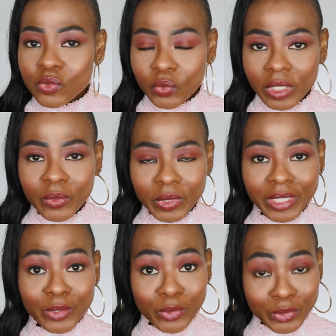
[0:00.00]

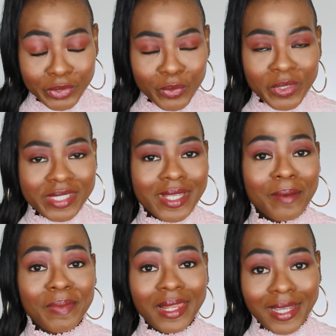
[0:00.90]
really good with
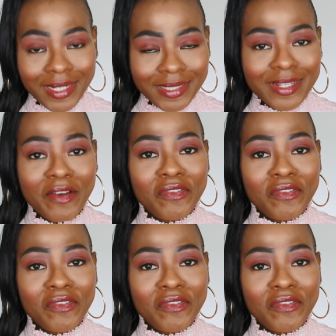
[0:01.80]
applying